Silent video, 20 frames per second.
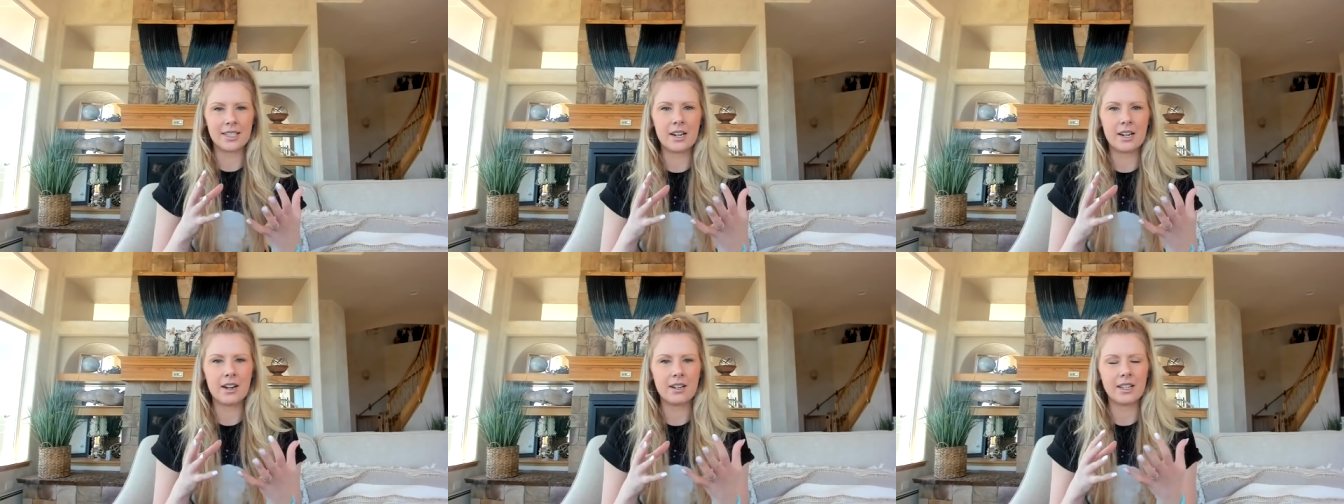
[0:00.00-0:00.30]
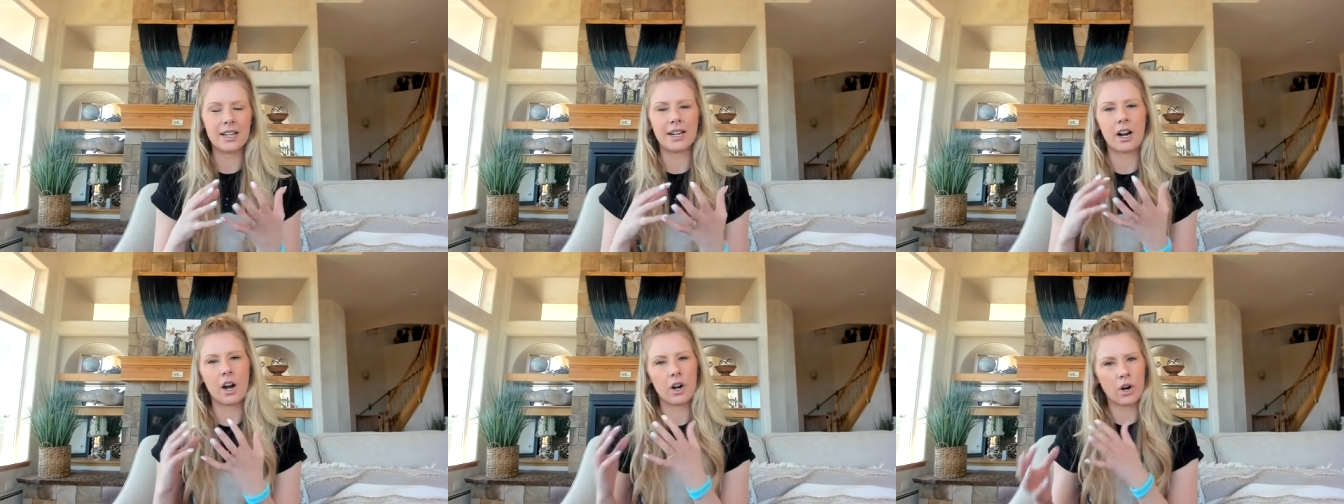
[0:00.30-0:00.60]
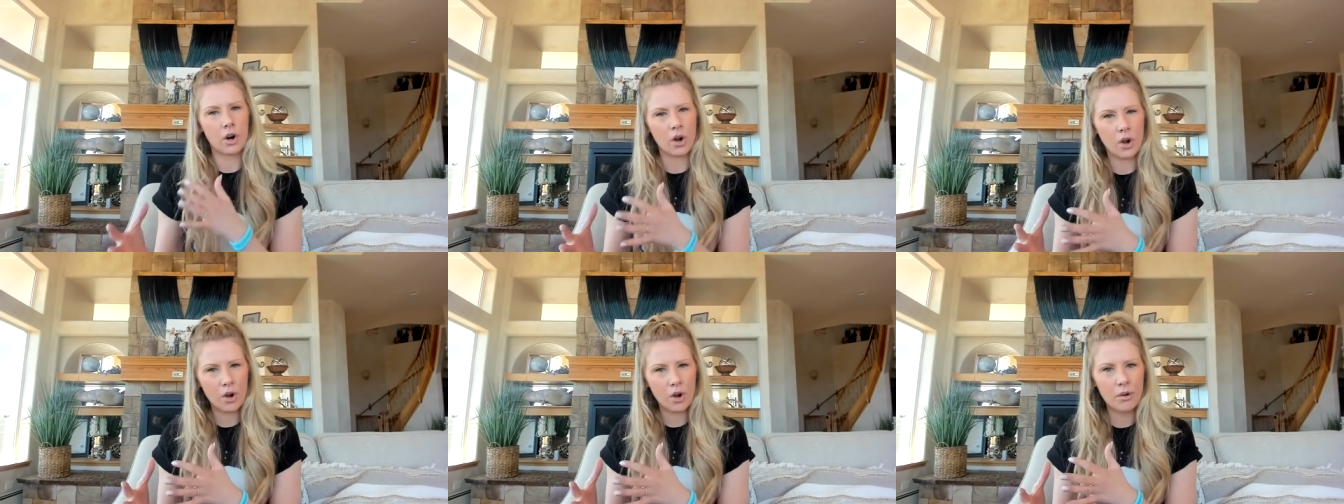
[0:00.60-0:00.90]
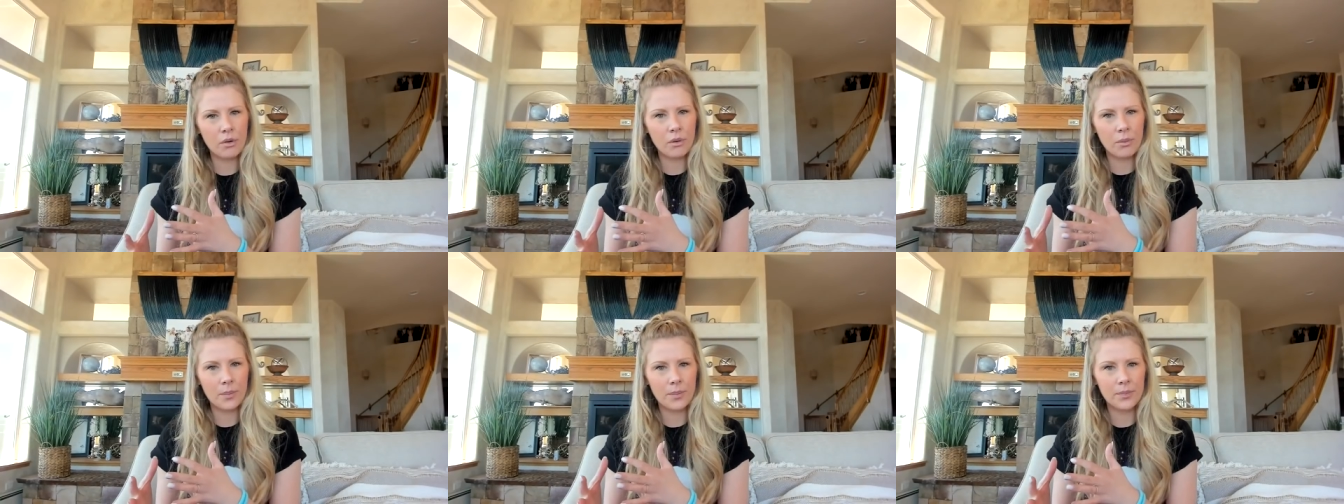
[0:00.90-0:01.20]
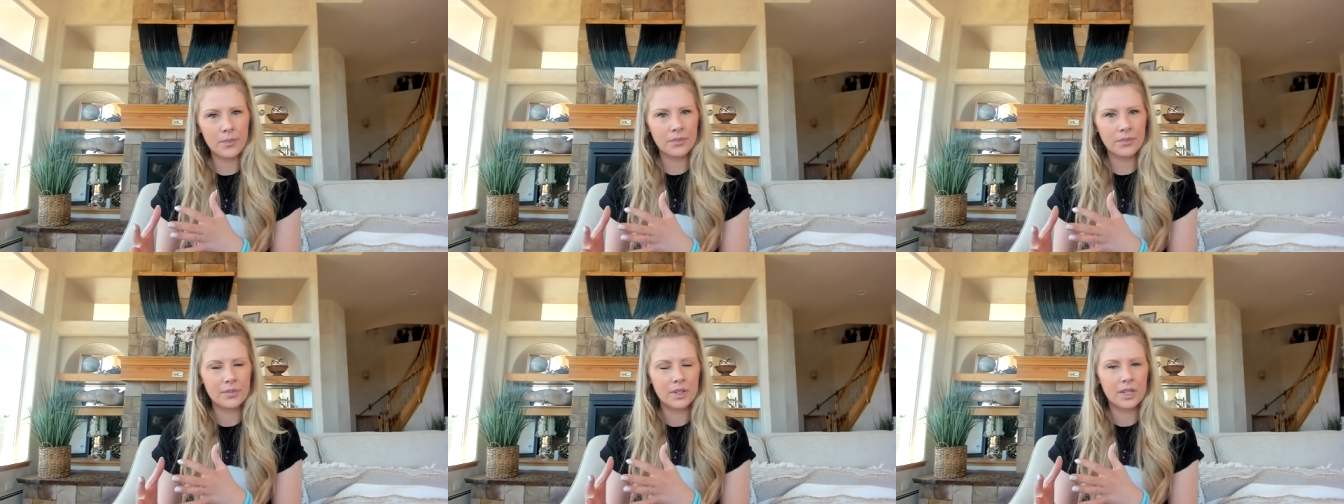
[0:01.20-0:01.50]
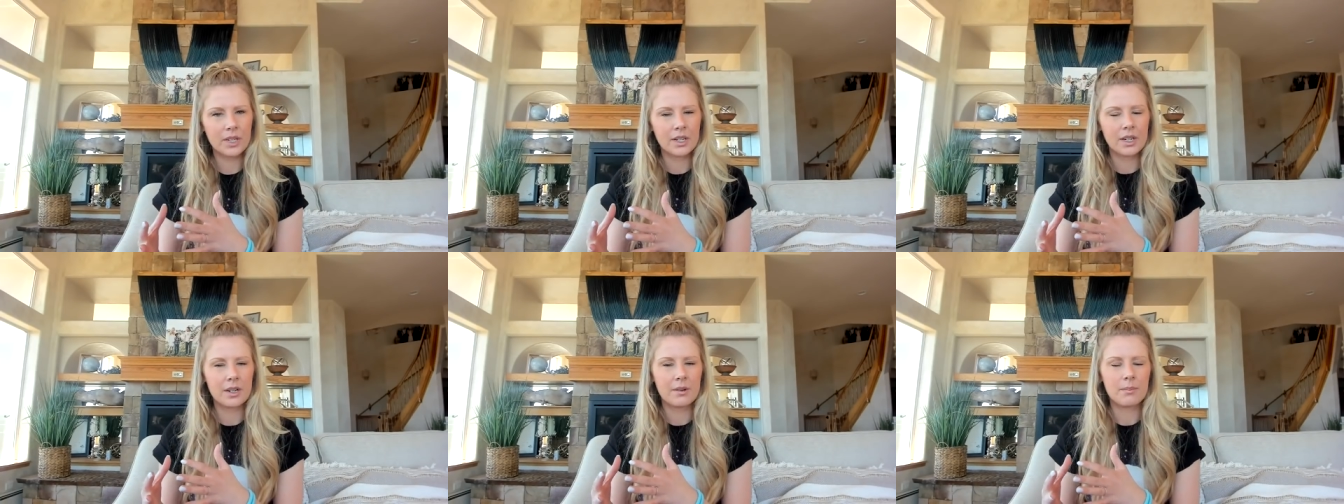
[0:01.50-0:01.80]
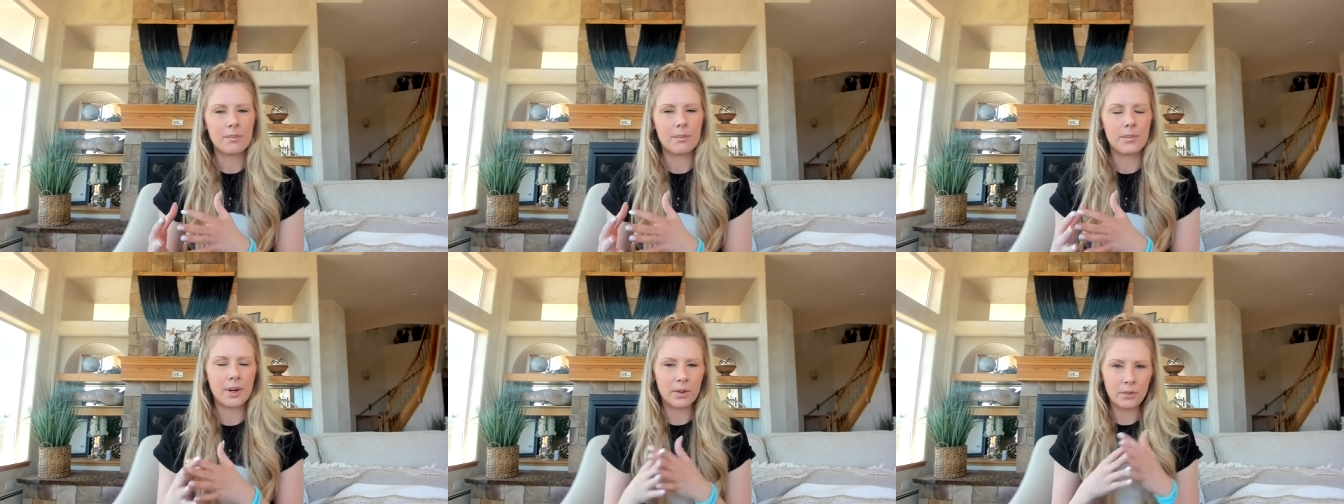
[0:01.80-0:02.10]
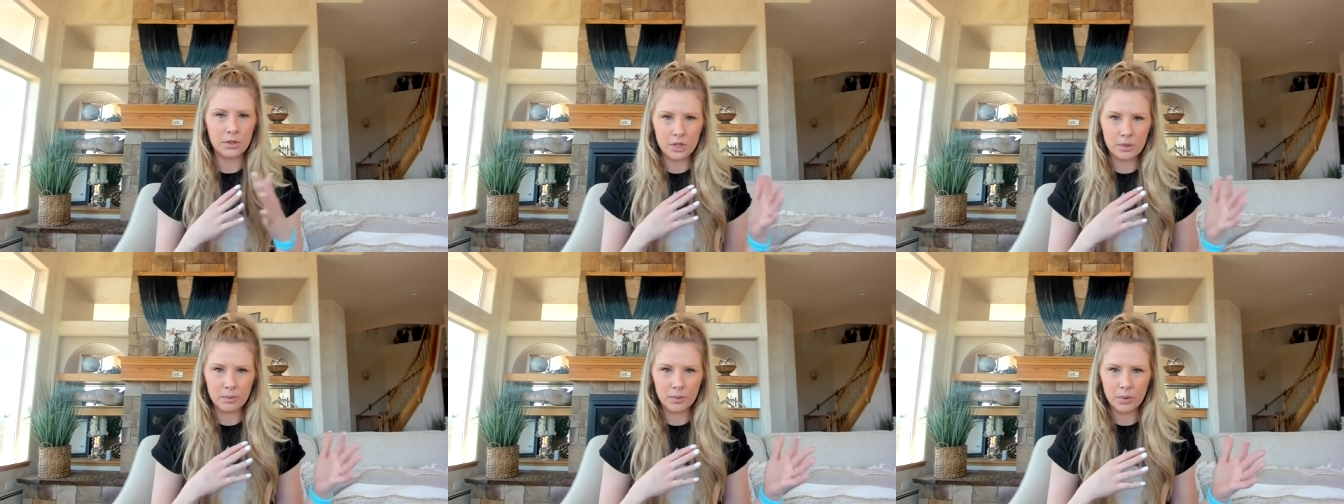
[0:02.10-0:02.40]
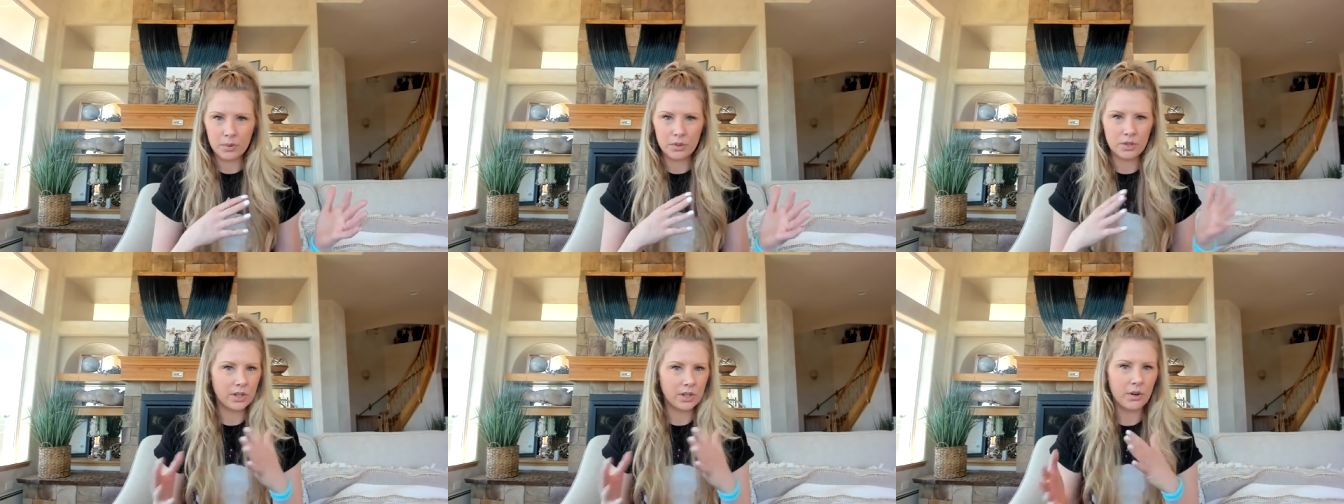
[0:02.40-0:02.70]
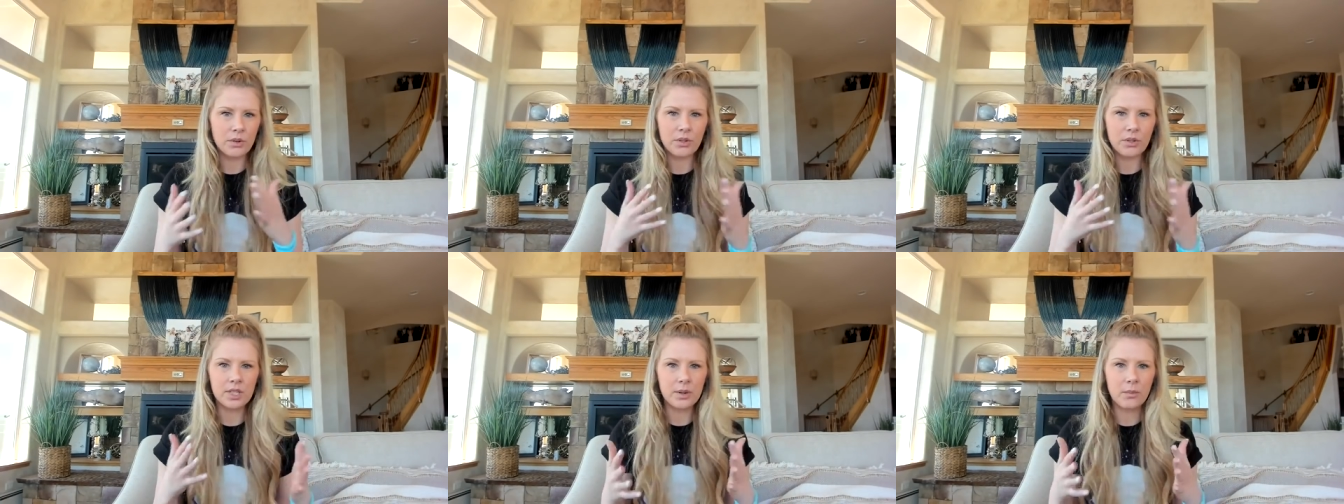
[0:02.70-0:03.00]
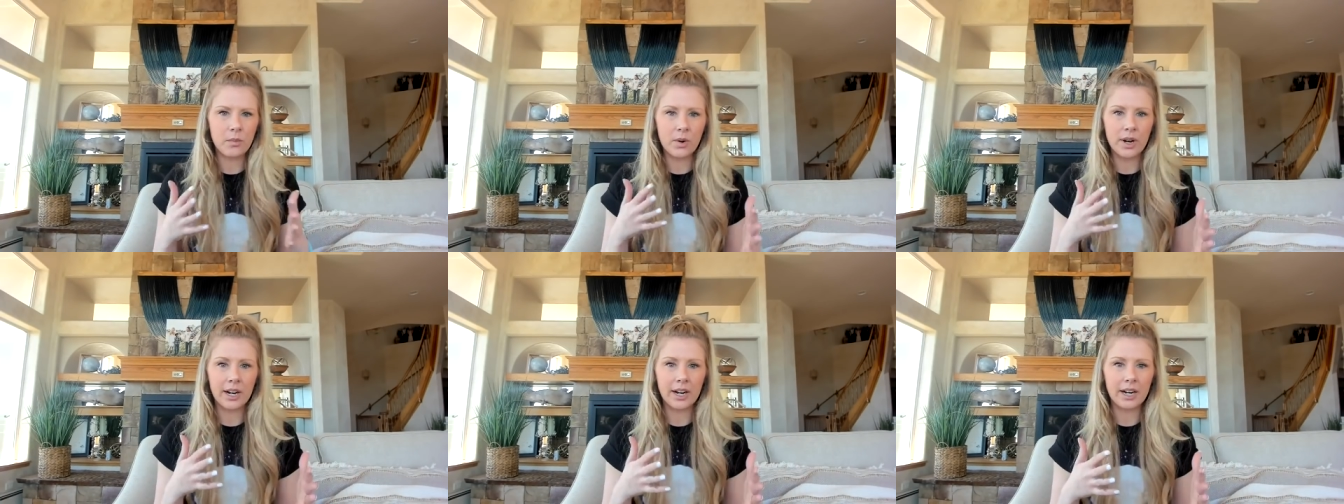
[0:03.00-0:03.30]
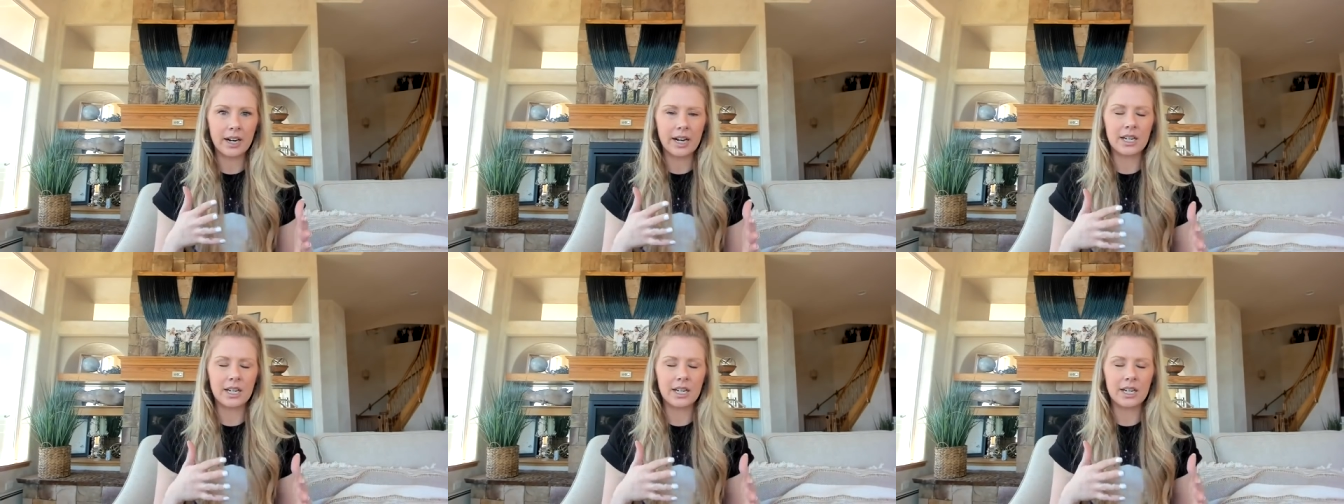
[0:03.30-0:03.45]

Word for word: not like our home, but we're supposed to go somewhere.